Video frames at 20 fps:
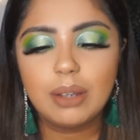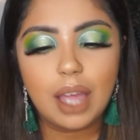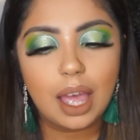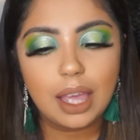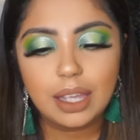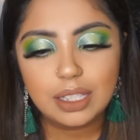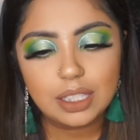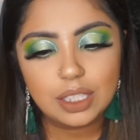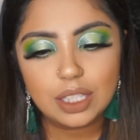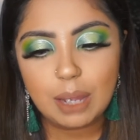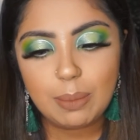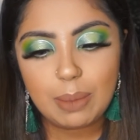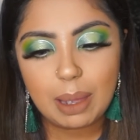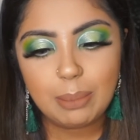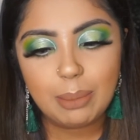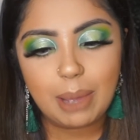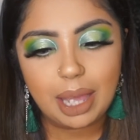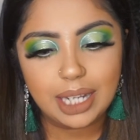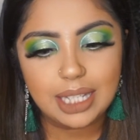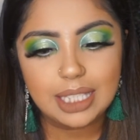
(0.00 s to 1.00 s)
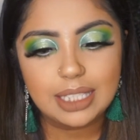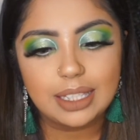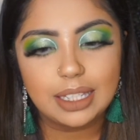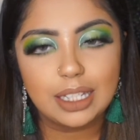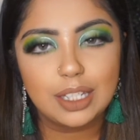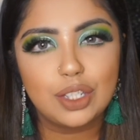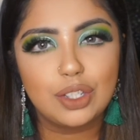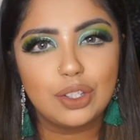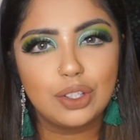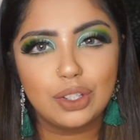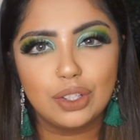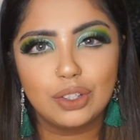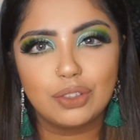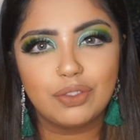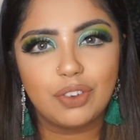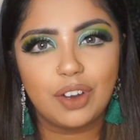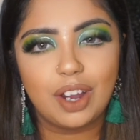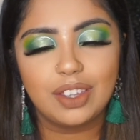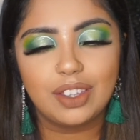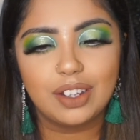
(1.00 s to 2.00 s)
it's not my mindset to look
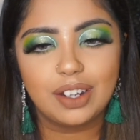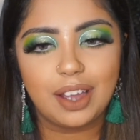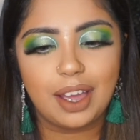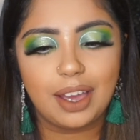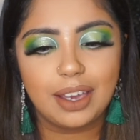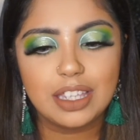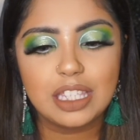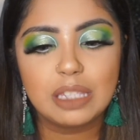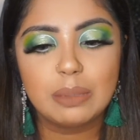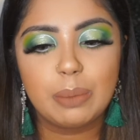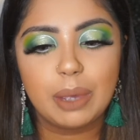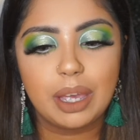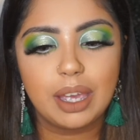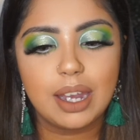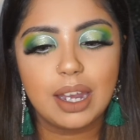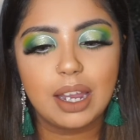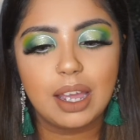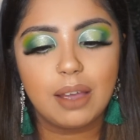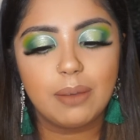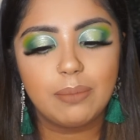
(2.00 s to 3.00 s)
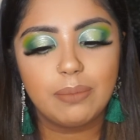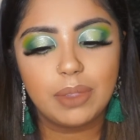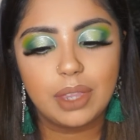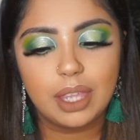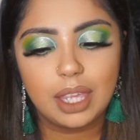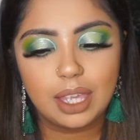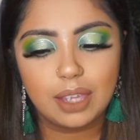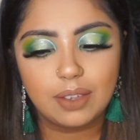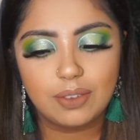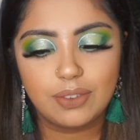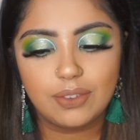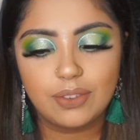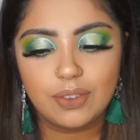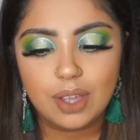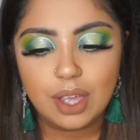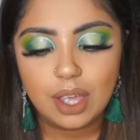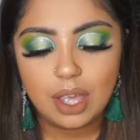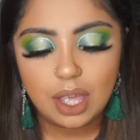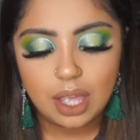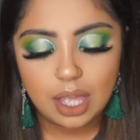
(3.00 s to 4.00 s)
for other guys, but if
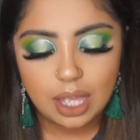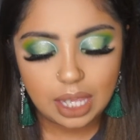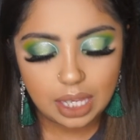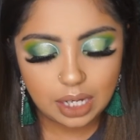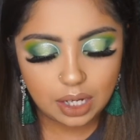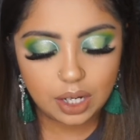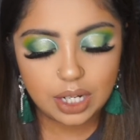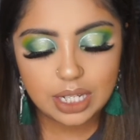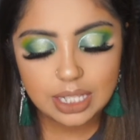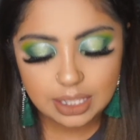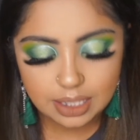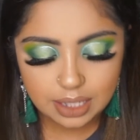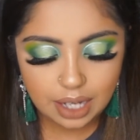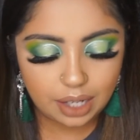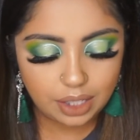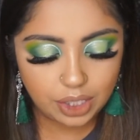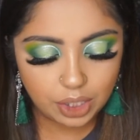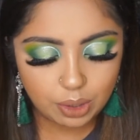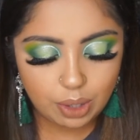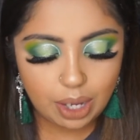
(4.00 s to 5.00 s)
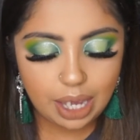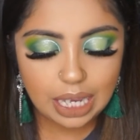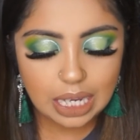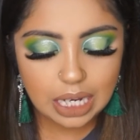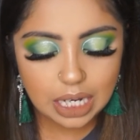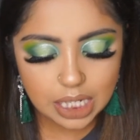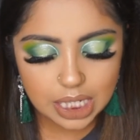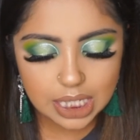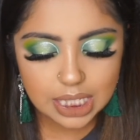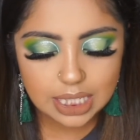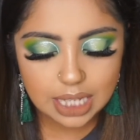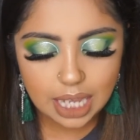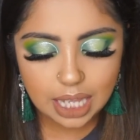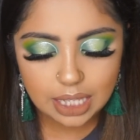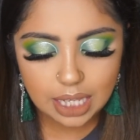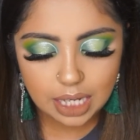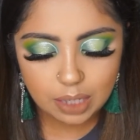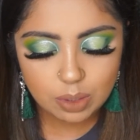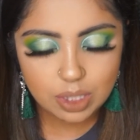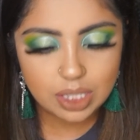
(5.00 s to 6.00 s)
in her scenario, I understand
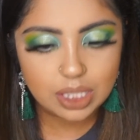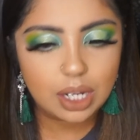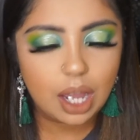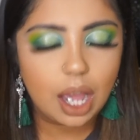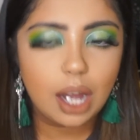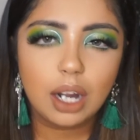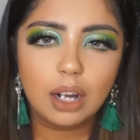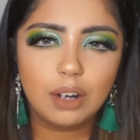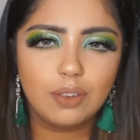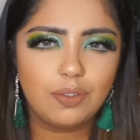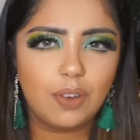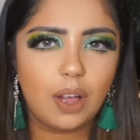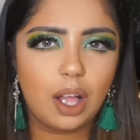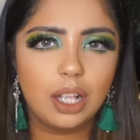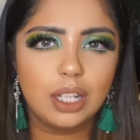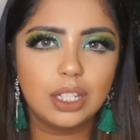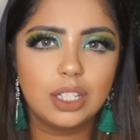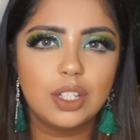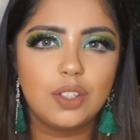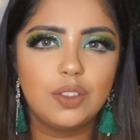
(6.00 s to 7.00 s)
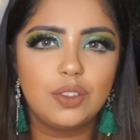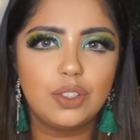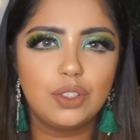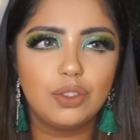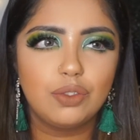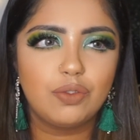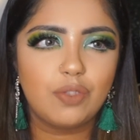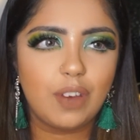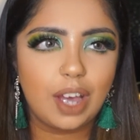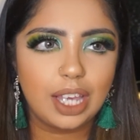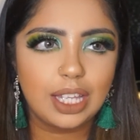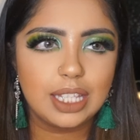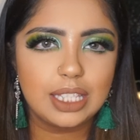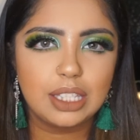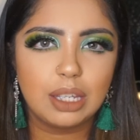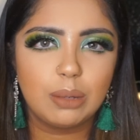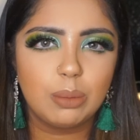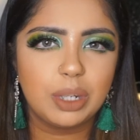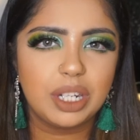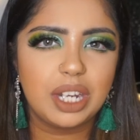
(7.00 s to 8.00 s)
that it was not her fault to find
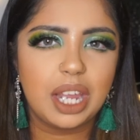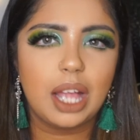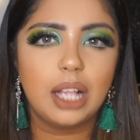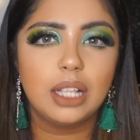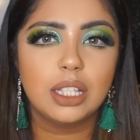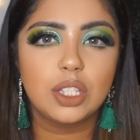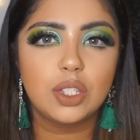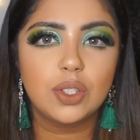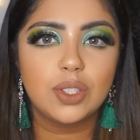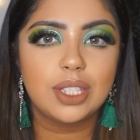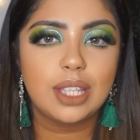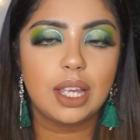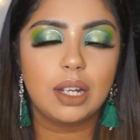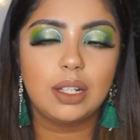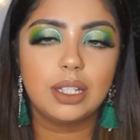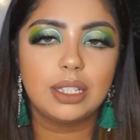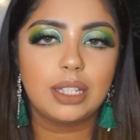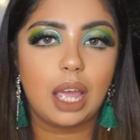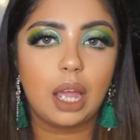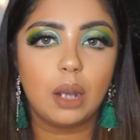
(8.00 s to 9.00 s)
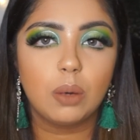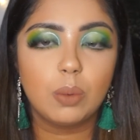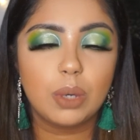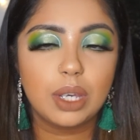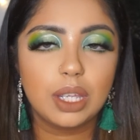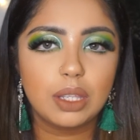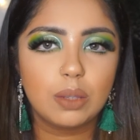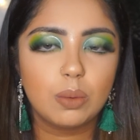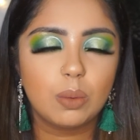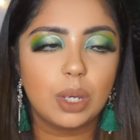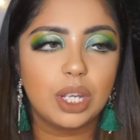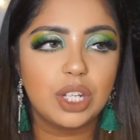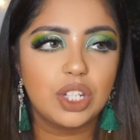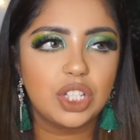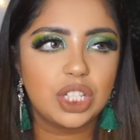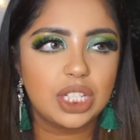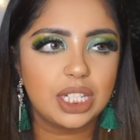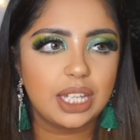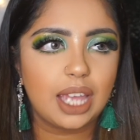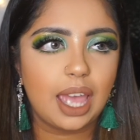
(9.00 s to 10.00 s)
someone else to settle down with when
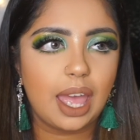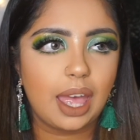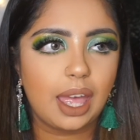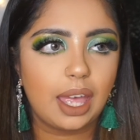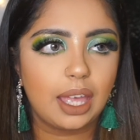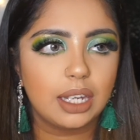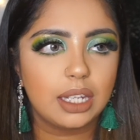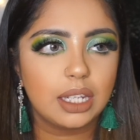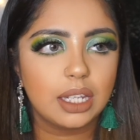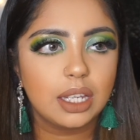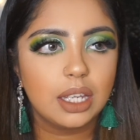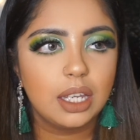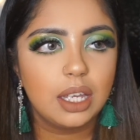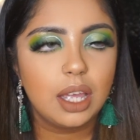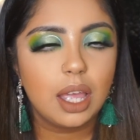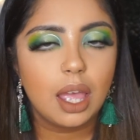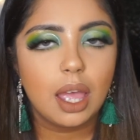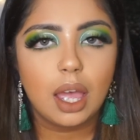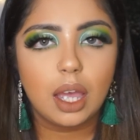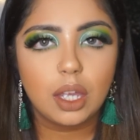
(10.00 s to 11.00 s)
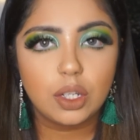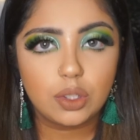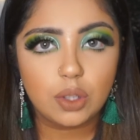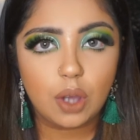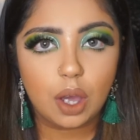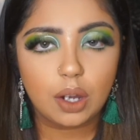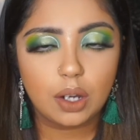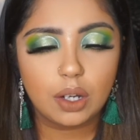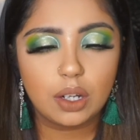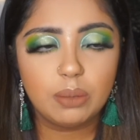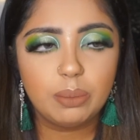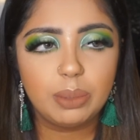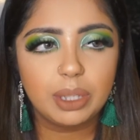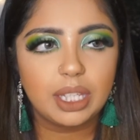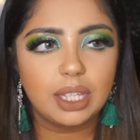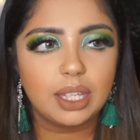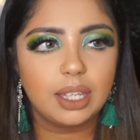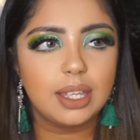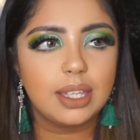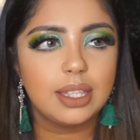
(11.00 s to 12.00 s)
she had a daughter,
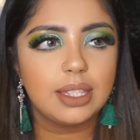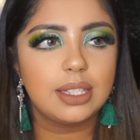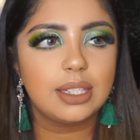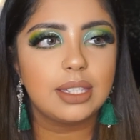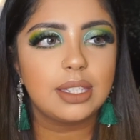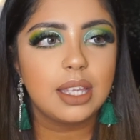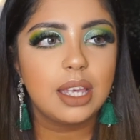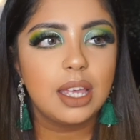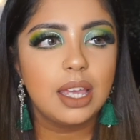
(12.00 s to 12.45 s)
because